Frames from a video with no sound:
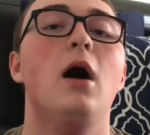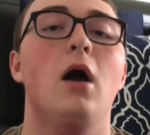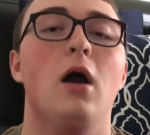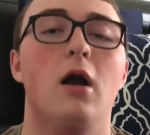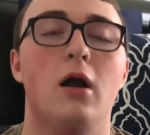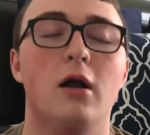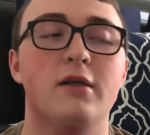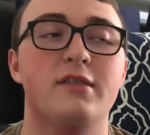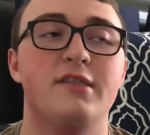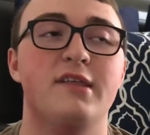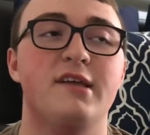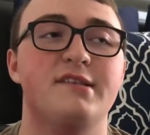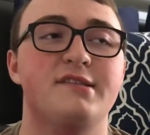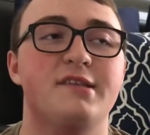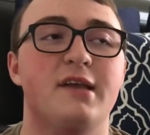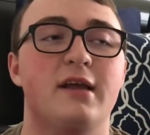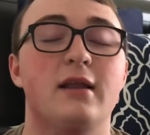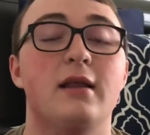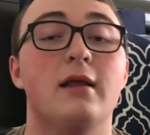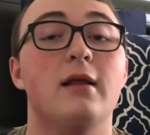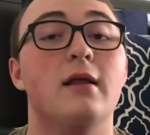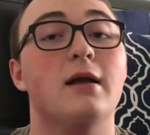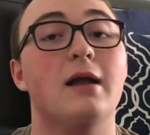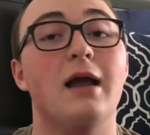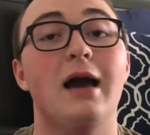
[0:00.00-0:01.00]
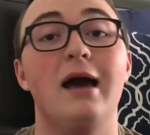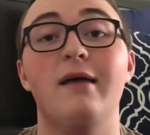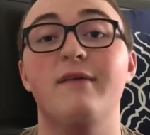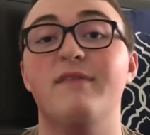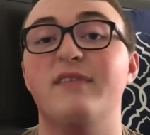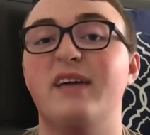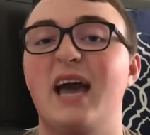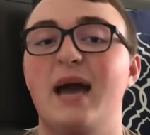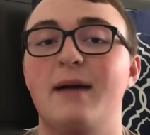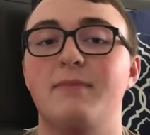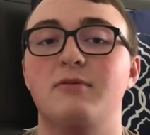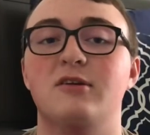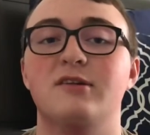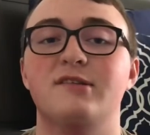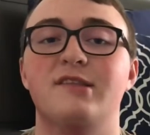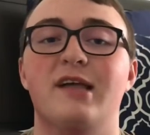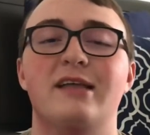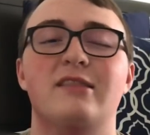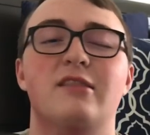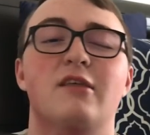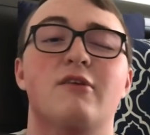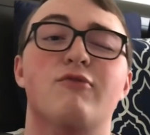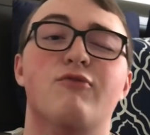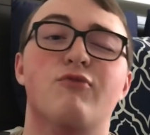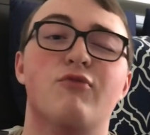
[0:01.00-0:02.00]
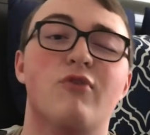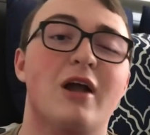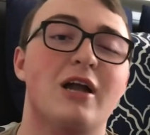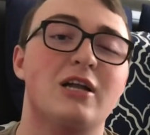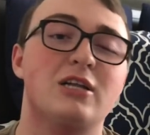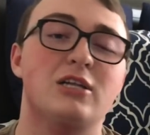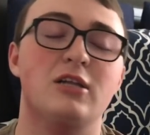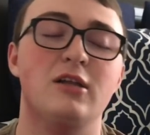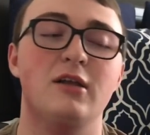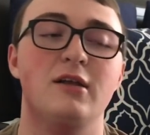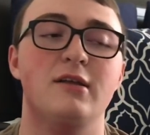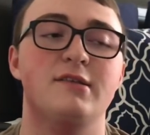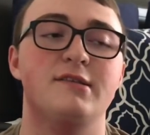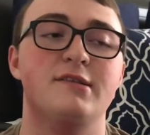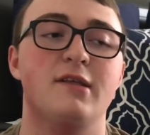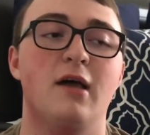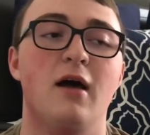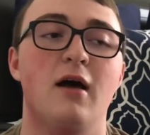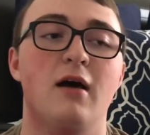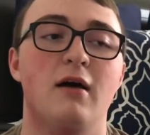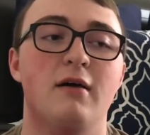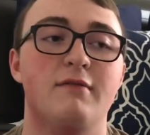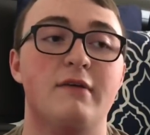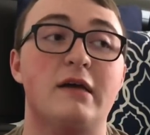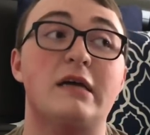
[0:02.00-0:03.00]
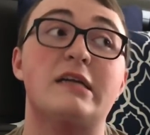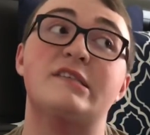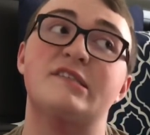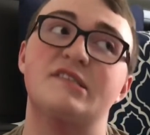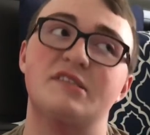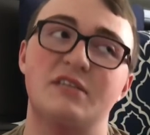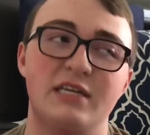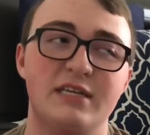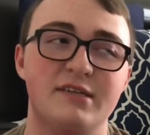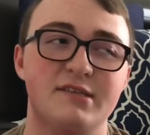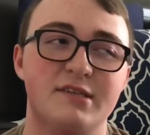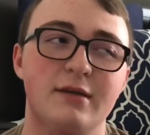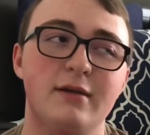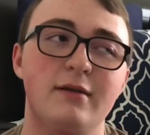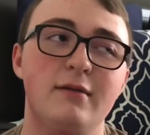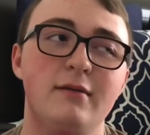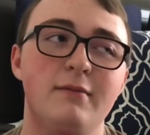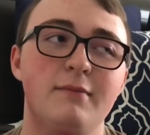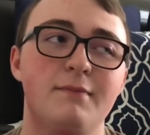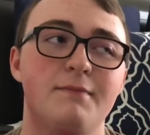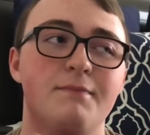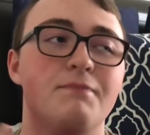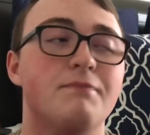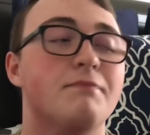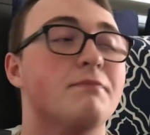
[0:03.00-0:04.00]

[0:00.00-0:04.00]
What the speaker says: earthy scent, and it kind of captures like the freshness of a season.